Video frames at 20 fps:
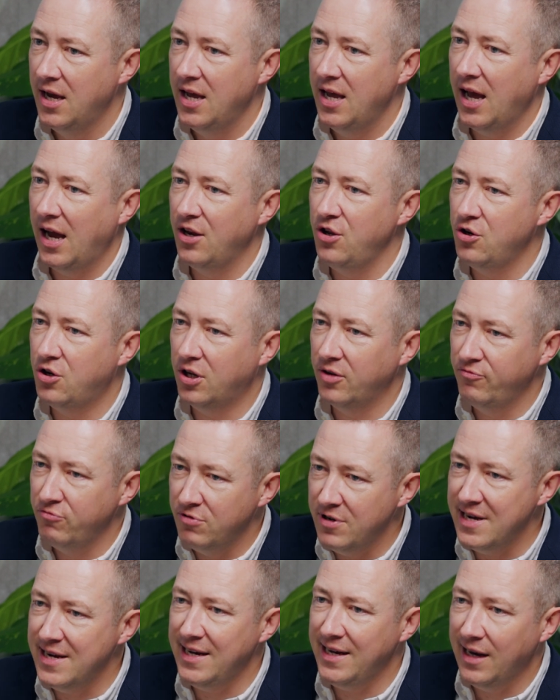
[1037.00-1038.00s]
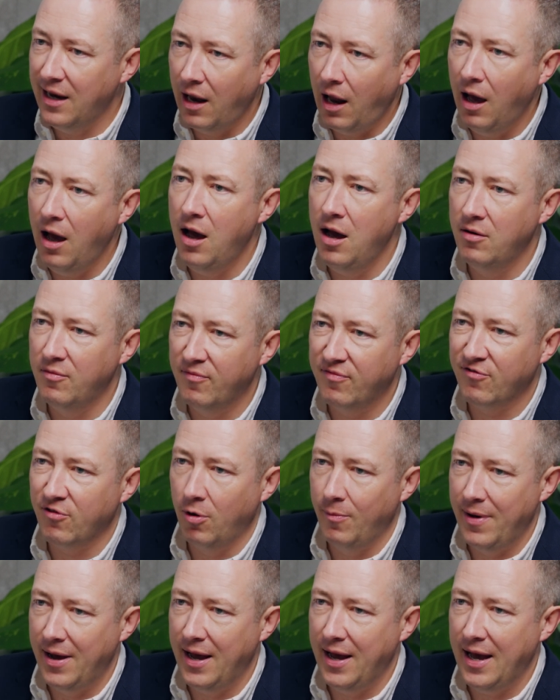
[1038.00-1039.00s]
And you can really learn
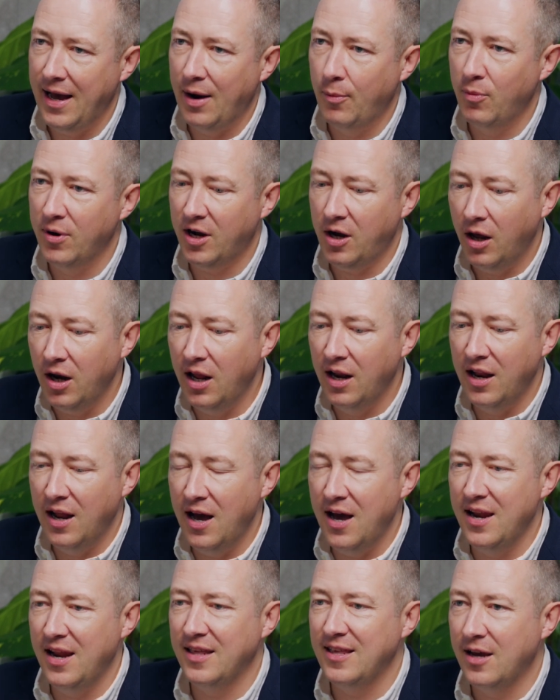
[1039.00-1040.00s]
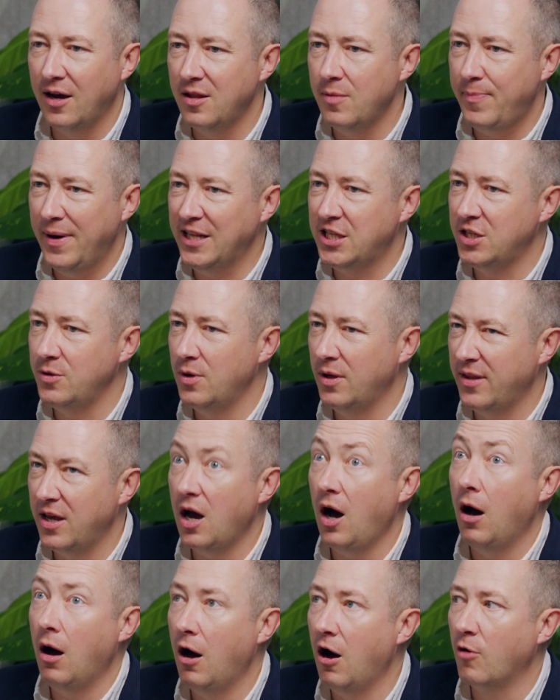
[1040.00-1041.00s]
from it. And we're kind of learning, the better the
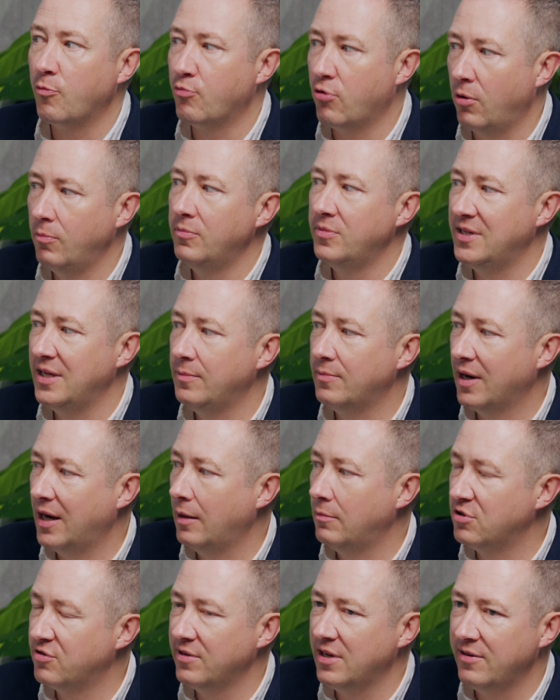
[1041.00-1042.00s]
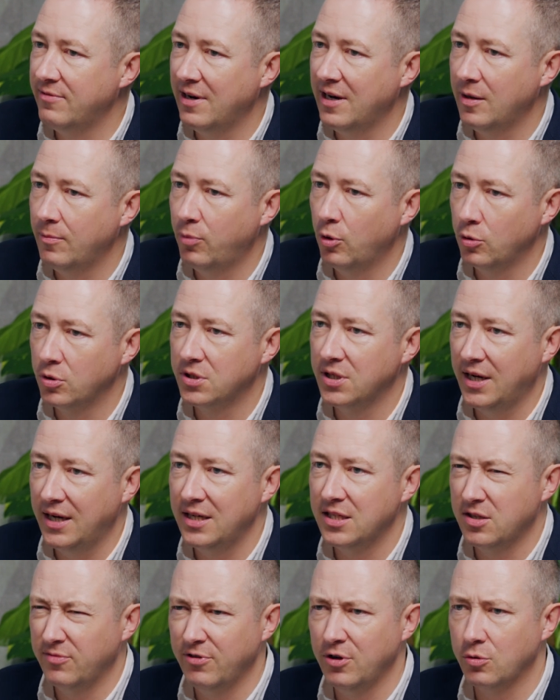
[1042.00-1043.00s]
art of prompting becomes really, really important. And
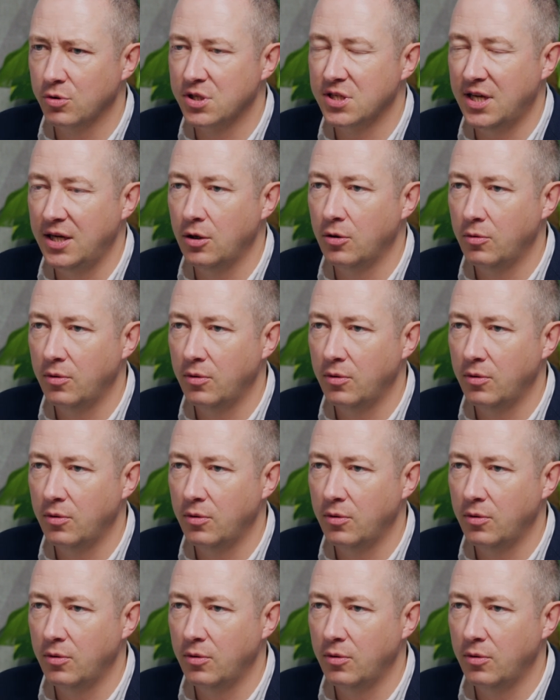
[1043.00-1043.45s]
it's a real skill.